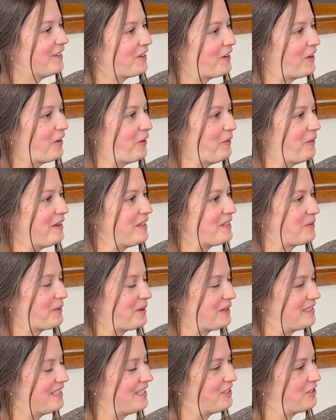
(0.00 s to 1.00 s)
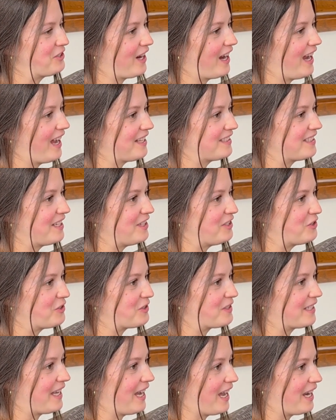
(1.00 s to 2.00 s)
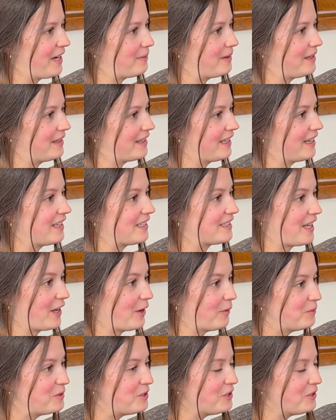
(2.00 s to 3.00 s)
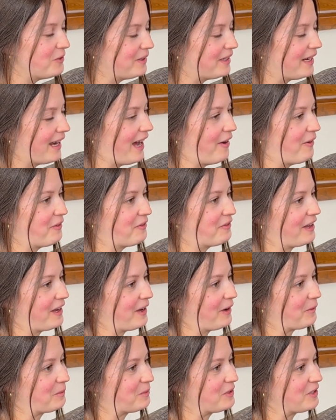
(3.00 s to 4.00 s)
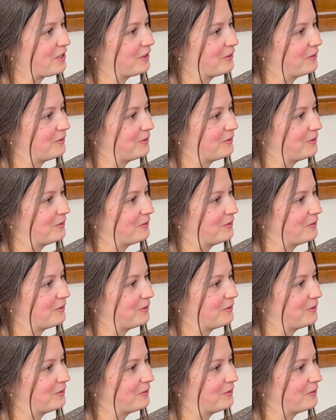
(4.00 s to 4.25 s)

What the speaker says: Who is one teacher at St. Jude's Academy that has helped you, and how have they helped you?